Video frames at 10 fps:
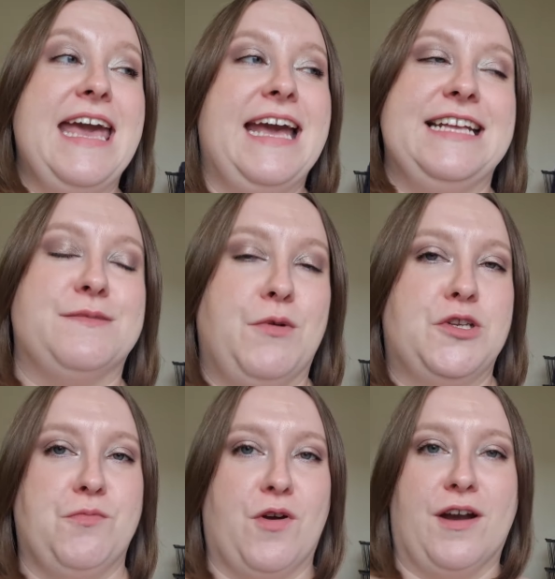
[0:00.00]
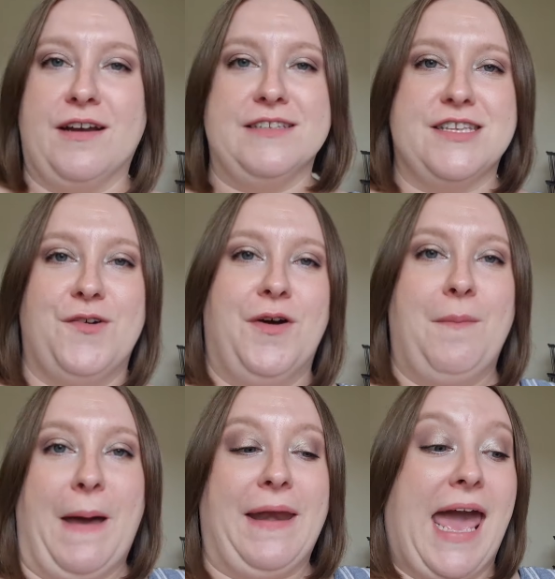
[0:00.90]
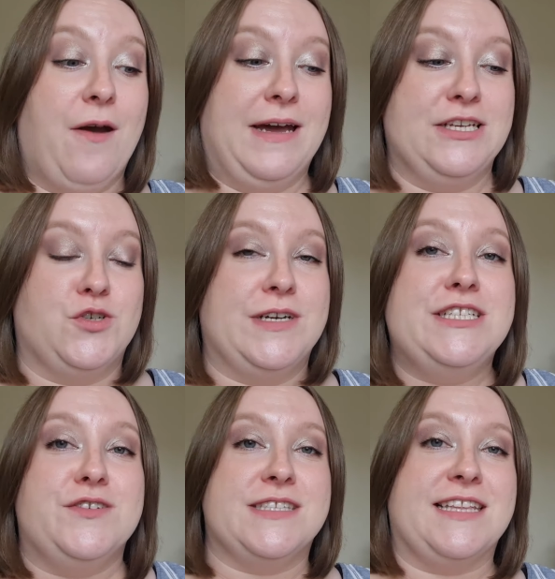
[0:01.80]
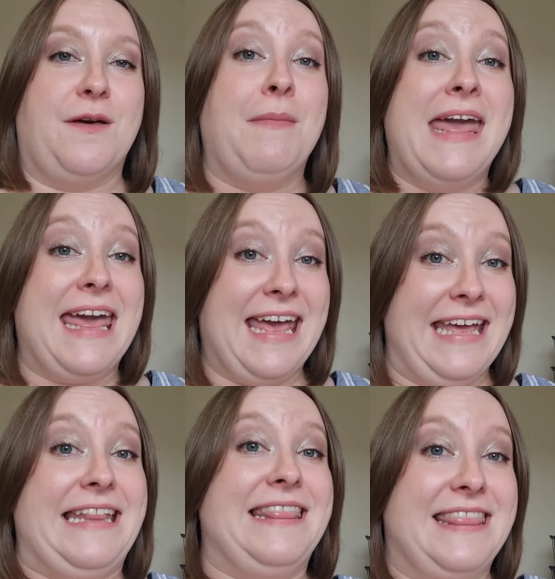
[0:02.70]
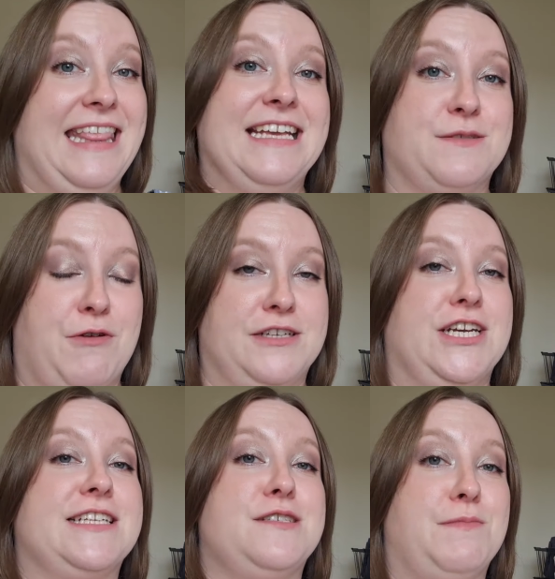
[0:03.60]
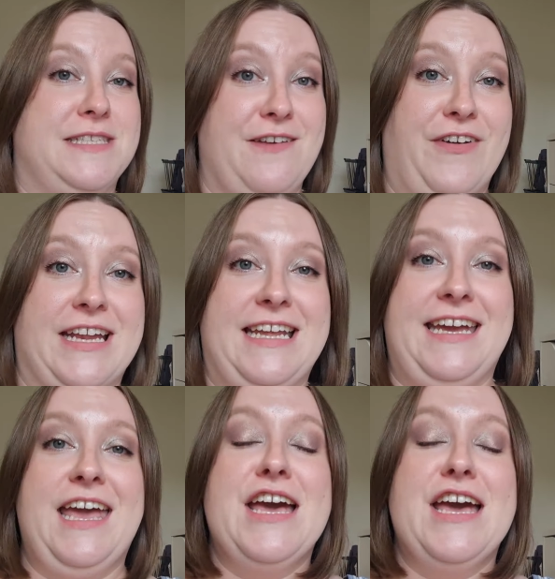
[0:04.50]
It's much more so about how I enjoyed using them in this project specifically.